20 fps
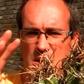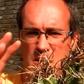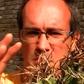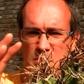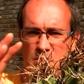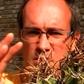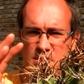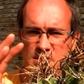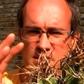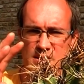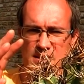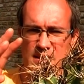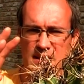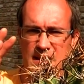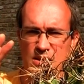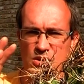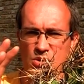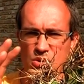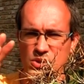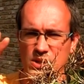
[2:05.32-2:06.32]
but
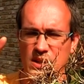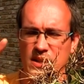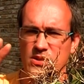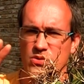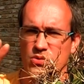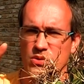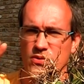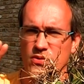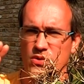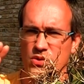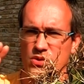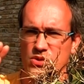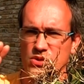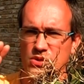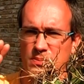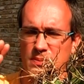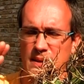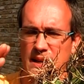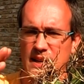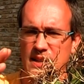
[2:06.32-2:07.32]
usually it refers to
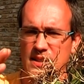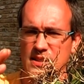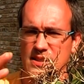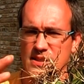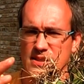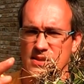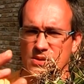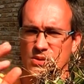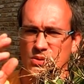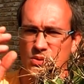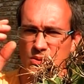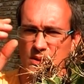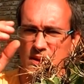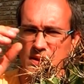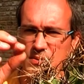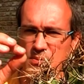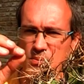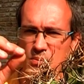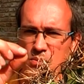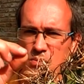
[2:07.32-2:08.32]
plants
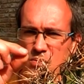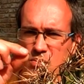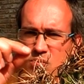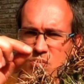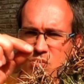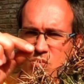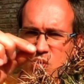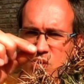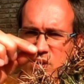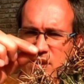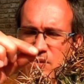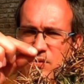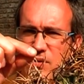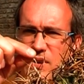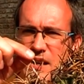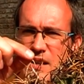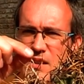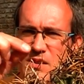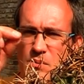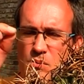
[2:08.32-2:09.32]
with more
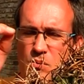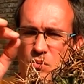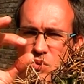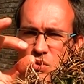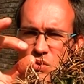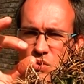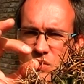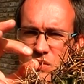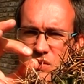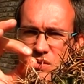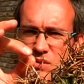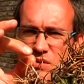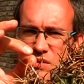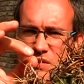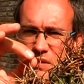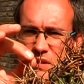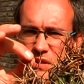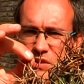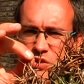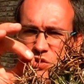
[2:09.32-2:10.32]
defined, more
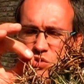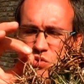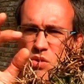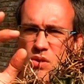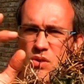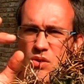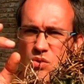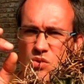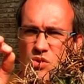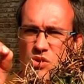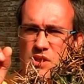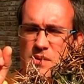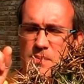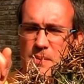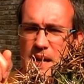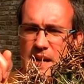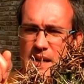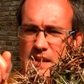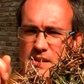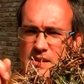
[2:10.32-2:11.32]
stronger
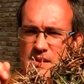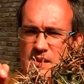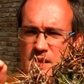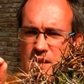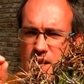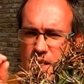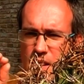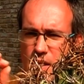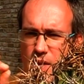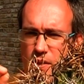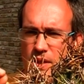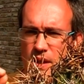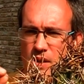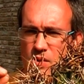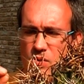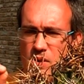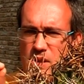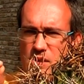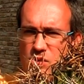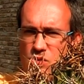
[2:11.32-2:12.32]
spines,
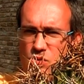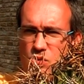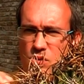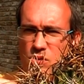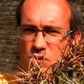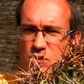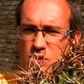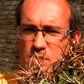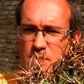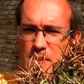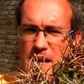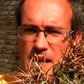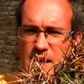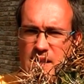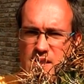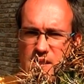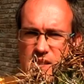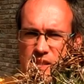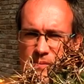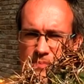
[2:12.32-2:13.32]
thicker and stronger
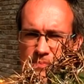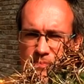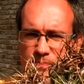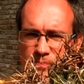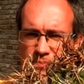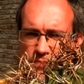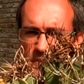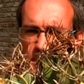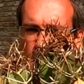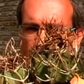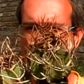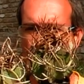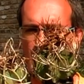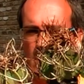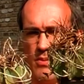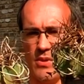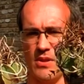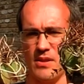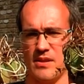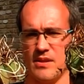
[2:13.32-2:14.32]
spines.
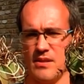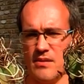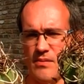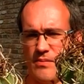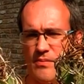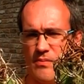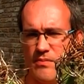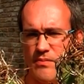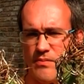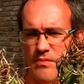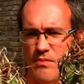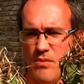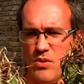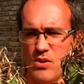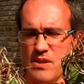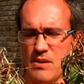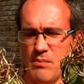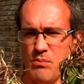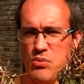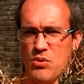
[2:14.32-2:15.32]
But
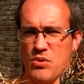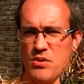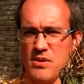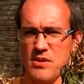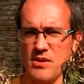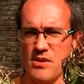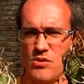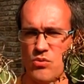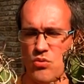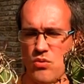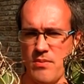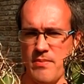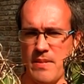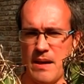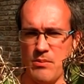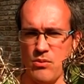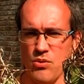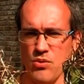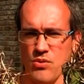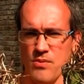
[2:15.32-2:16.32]
most important to
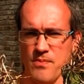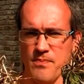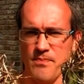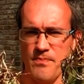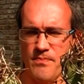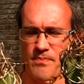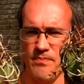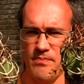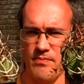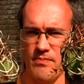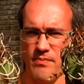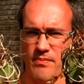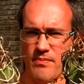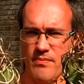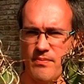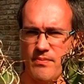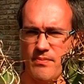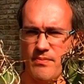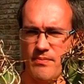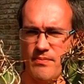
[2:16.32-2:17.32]
remember,
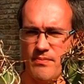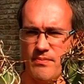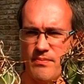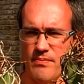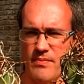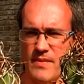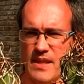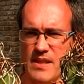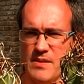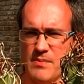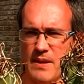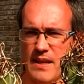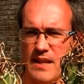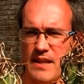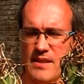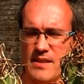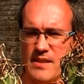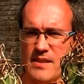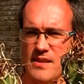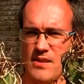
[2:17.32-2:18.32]
these
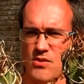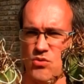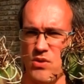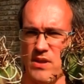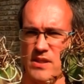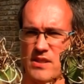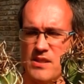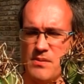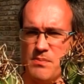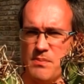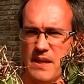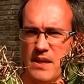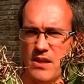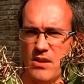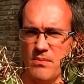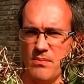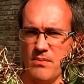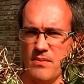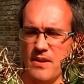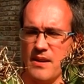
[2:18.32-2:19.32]
plants, Crestus
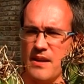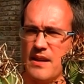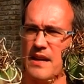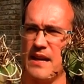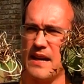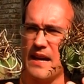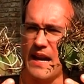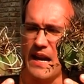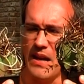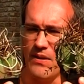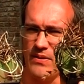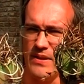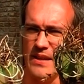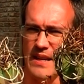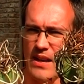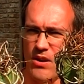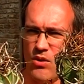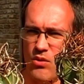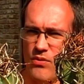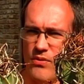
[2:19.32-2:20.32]
have
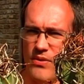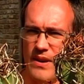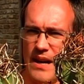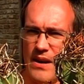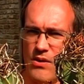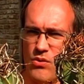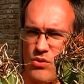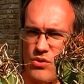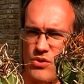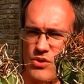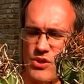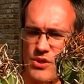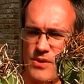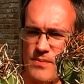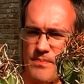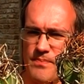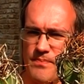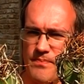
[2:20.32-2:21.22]
yellow flowers.